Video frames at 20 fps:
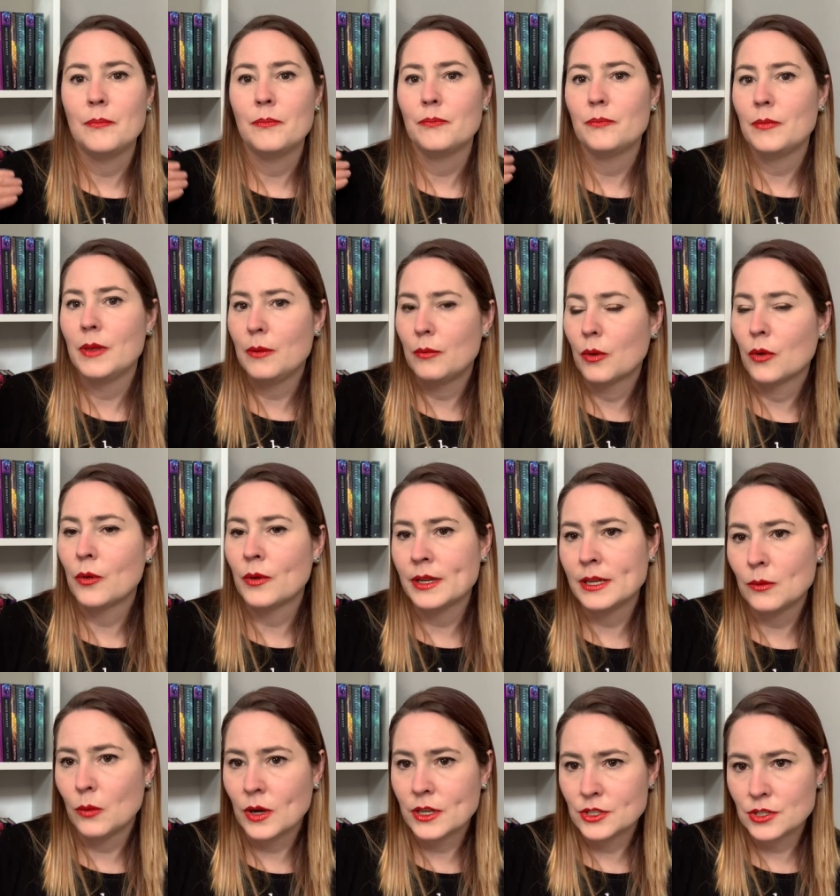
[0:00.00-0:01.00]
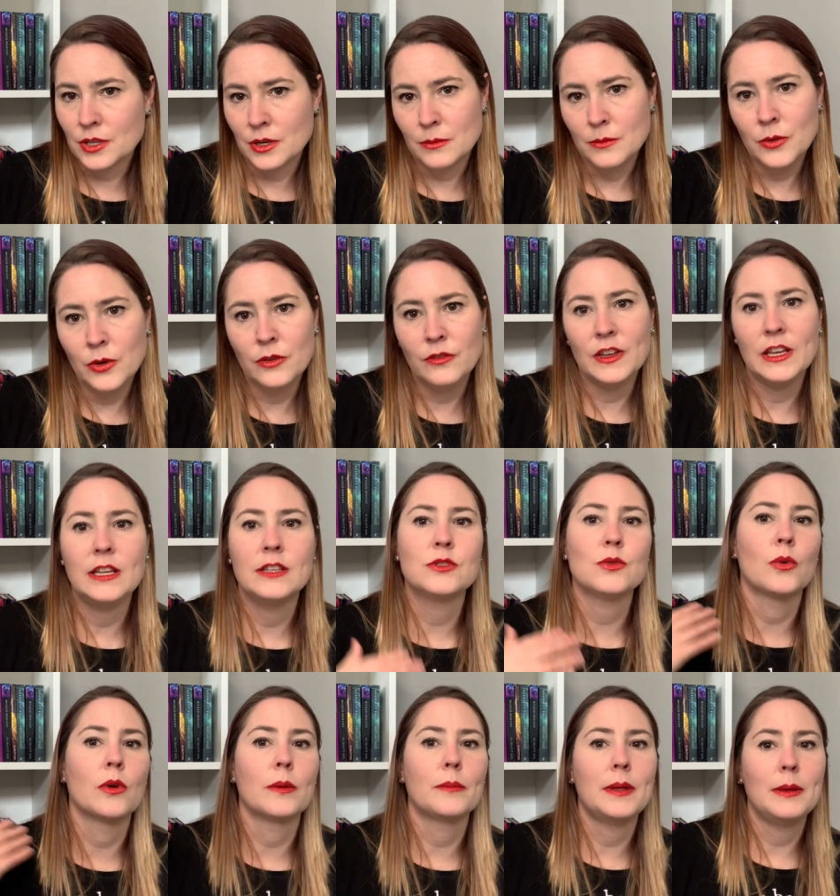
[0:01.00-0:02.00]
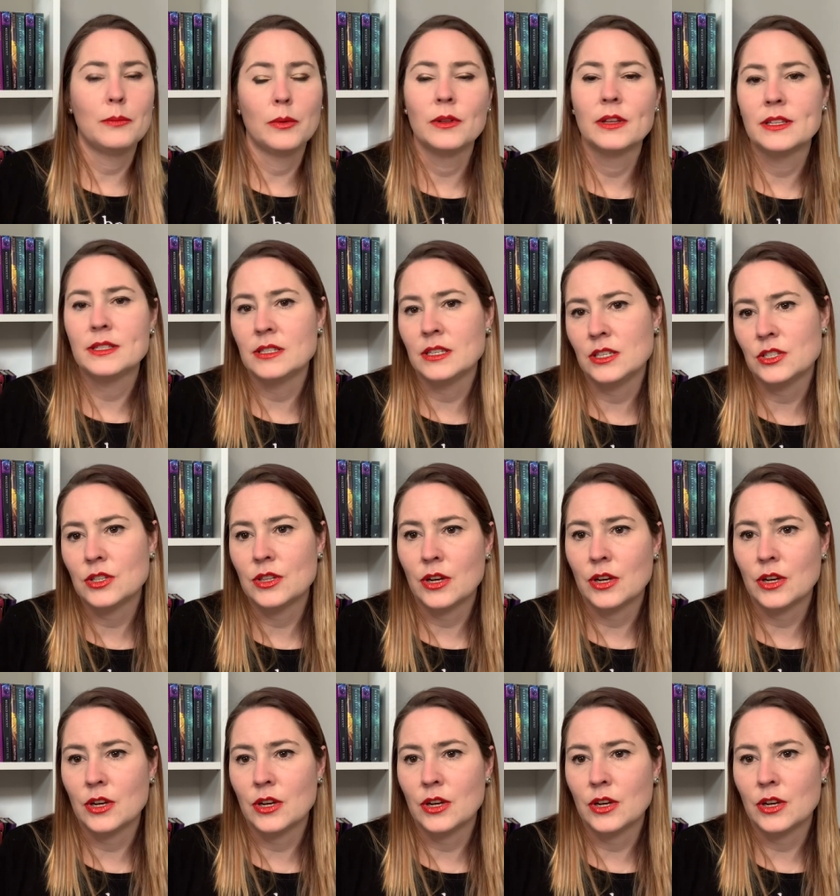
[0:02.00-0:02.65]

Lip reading: people going to watch their movies, or people listening to